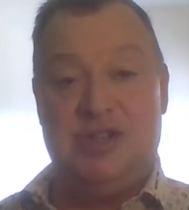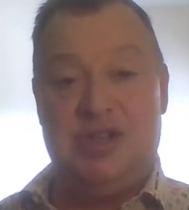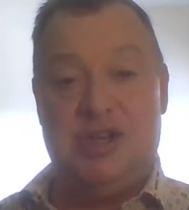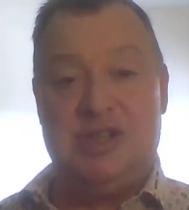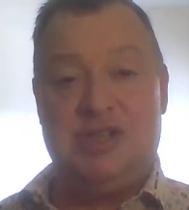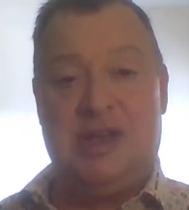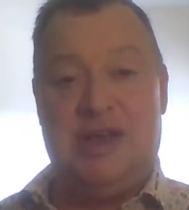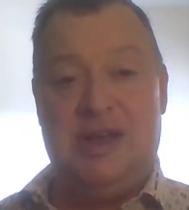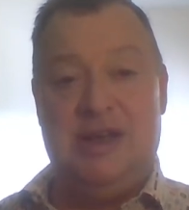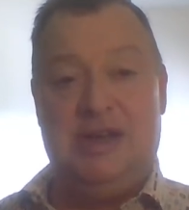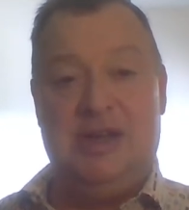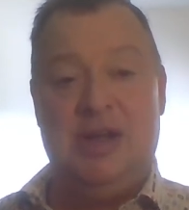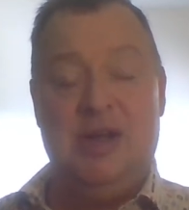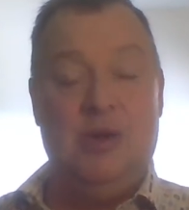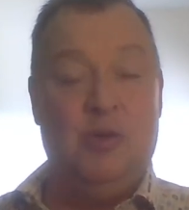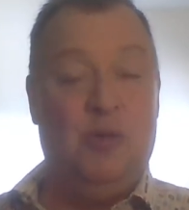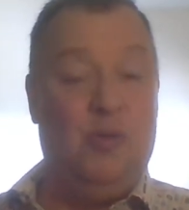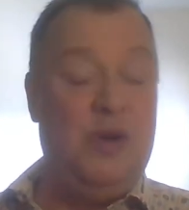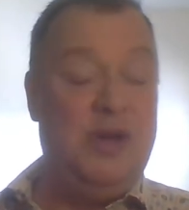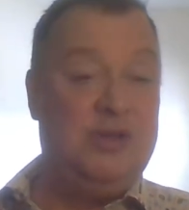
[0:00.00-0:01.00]
Just like
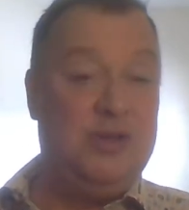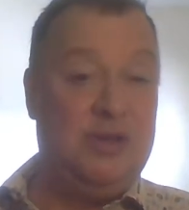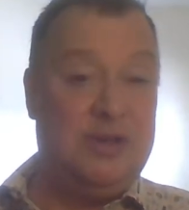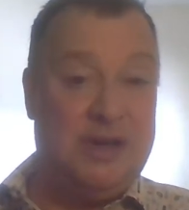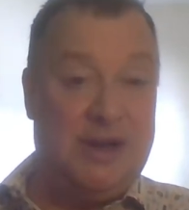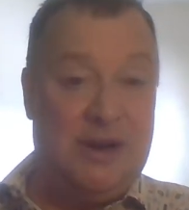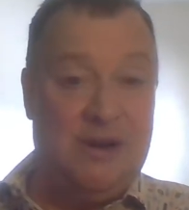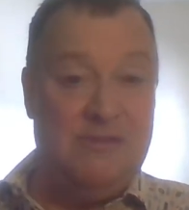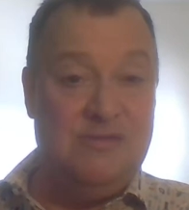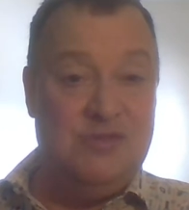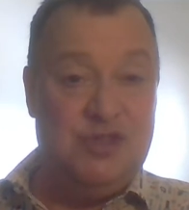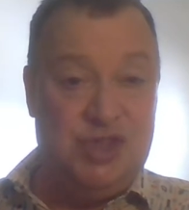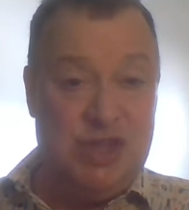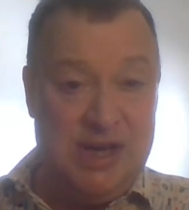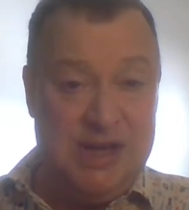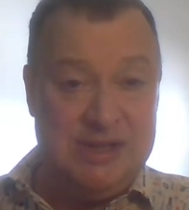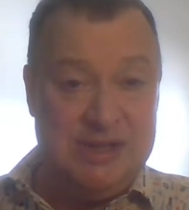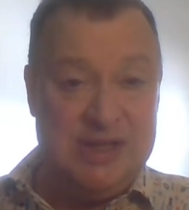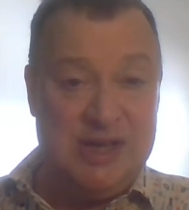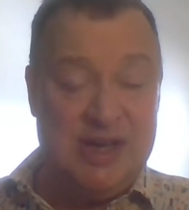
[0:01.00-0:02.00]
we took care of
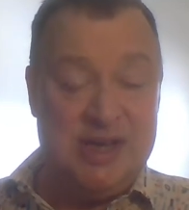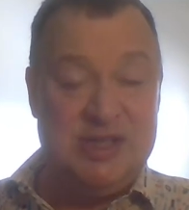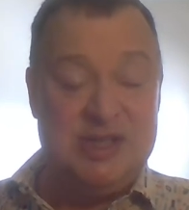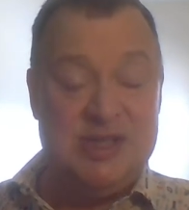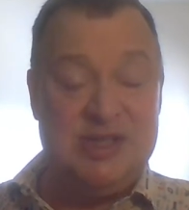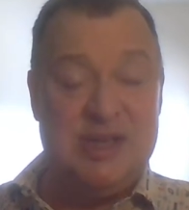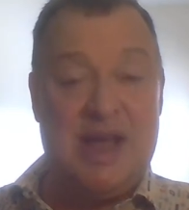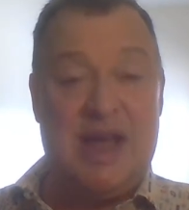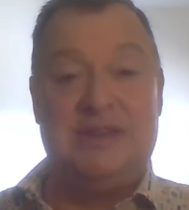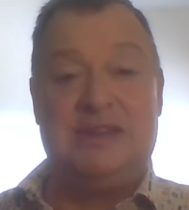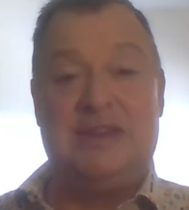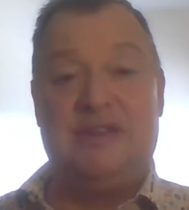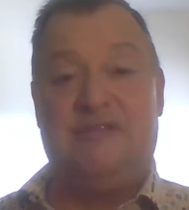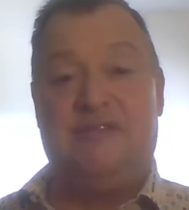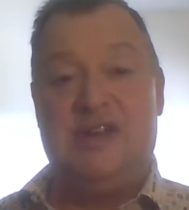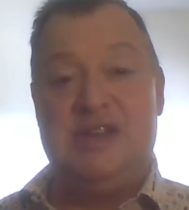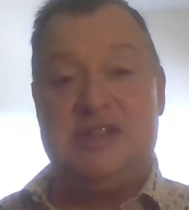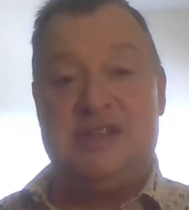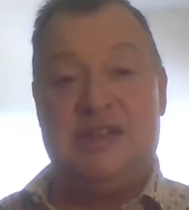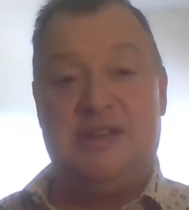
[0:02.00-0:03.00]
Jesus at the
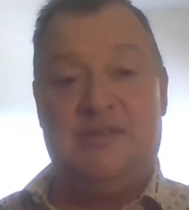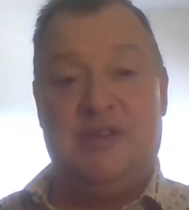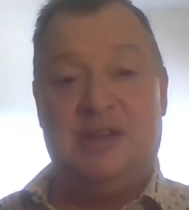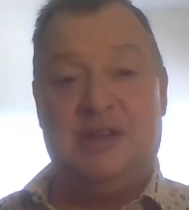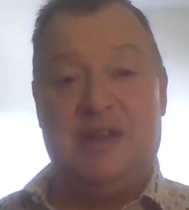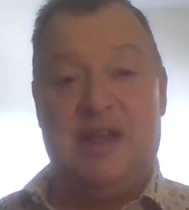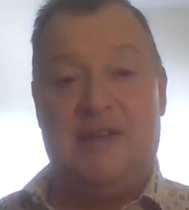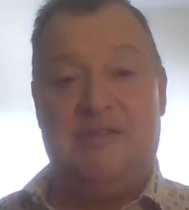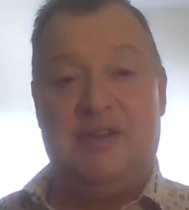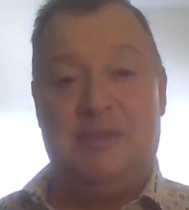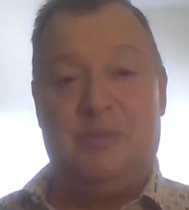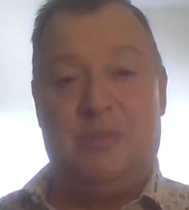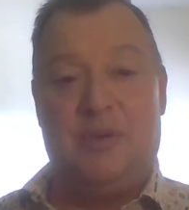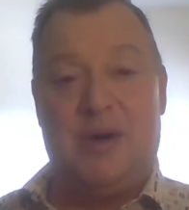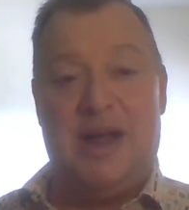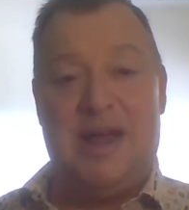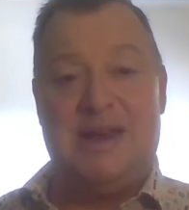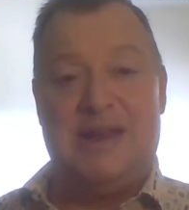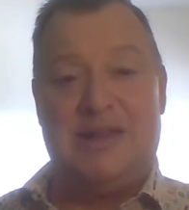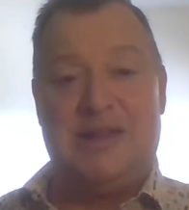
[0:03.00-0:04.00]
Feast of Unleavened
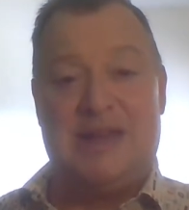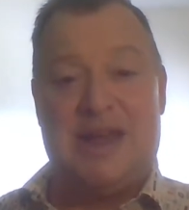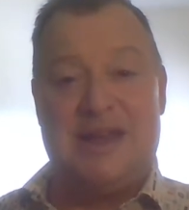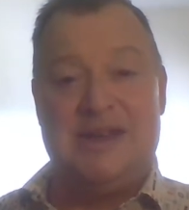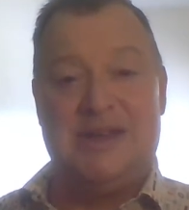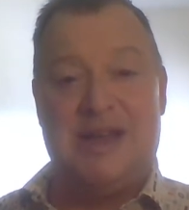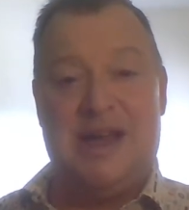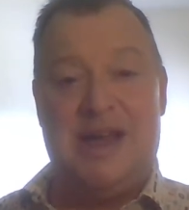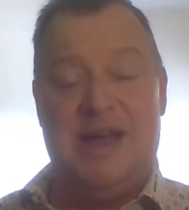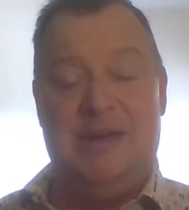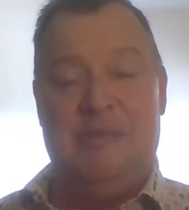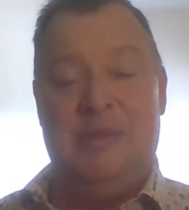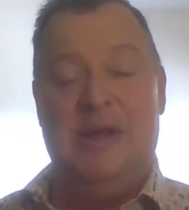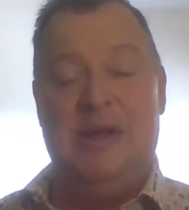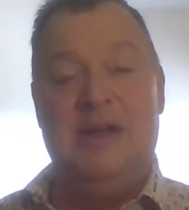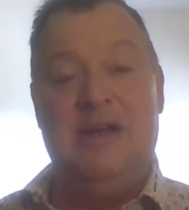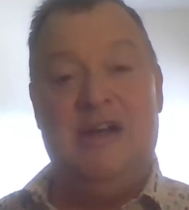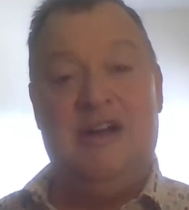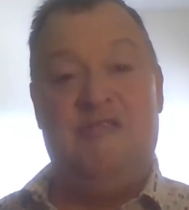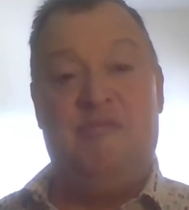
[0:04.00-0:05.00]
Bread at that time
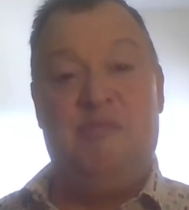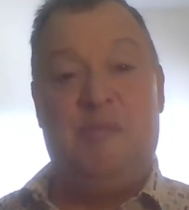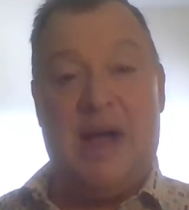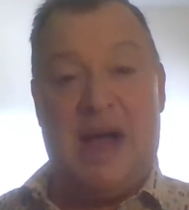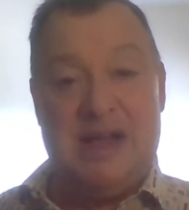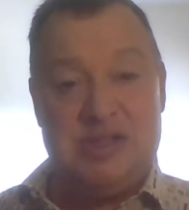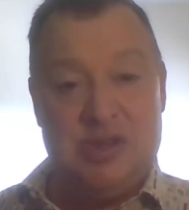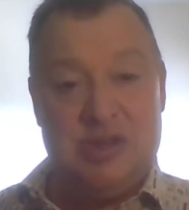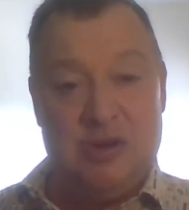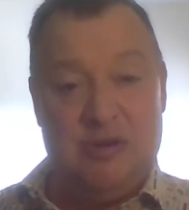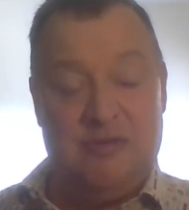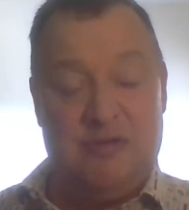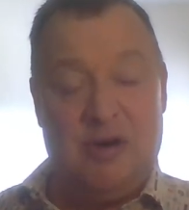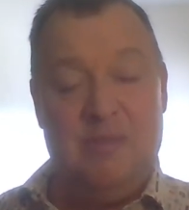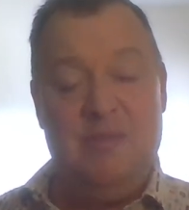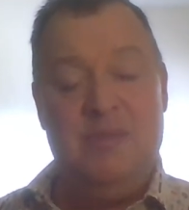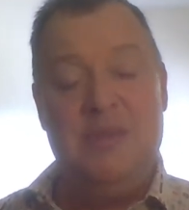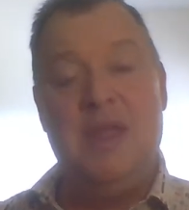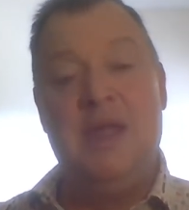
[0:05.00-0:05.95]
of Passover,